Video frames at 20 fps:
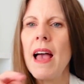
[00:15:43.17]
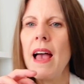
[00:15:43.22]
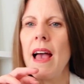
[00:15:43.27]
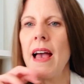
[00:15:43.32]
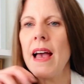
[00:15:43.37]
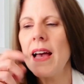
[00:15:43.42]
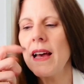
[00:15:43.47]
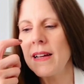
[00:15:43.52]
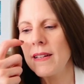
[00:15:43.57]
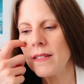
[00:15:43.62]

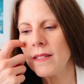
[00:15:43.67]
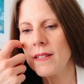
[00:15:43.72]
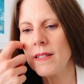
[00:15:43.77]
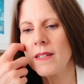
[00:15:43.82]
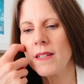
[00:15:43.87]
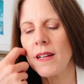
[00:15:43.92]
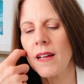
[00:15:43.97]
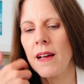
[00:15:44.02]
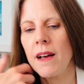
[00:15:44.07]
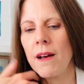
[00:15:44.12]

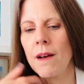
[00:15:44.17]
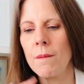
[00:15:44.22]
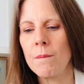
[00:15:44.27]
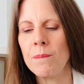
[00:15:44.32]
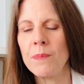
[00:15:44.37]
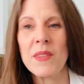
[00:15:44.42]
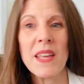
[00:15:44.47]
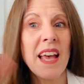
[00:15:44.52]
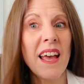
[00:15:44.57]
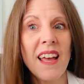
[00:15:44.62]
And
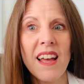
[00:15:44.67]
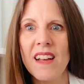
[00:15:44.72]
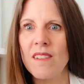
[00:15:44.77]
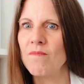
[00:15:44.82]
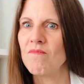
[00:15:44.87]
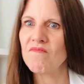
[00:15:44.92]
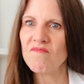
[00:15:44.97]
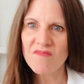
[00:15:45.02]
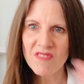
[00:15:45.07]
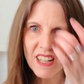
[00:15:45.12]
yeah,
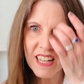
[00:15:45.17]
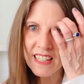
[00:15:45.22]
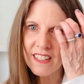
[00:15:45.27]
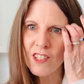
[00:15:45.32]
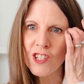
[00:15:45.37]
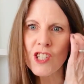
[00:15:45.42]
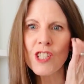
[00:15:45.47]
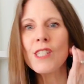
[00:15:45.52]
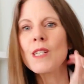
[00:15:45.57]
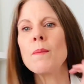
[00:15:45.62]

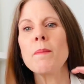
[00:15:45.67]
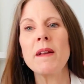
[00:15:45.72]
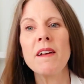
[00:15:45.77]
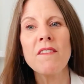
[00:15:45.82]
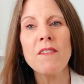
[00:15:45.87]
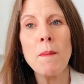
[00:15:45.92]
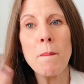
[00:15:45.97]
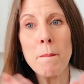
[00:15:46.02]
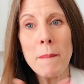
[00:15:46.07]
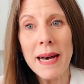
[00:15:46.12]
it's just a bit
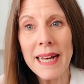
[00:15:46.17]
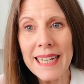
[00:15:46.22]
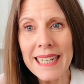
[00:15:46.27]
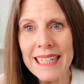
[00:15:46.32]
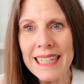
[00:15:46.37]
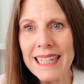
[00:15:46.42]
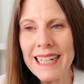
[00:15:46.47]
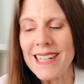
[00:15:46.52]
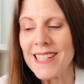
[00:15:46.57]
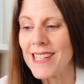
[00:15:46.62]
of a
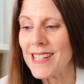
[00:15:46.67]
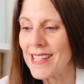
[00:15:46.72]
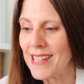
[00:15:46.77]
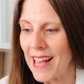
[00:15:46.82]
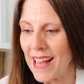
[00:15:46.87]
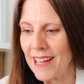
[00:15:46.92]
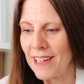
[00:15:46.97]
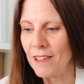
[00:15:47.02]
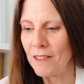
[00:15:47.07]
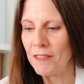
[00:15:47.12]

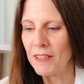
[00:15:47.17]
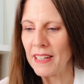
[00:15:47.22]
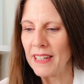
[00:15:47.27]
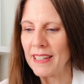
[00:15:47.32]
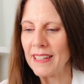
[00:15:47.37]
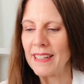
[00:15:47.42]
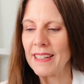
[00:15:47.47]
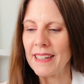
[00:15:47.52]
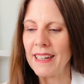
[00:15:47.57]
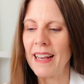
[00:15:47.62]

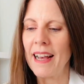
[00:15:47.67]
money-saving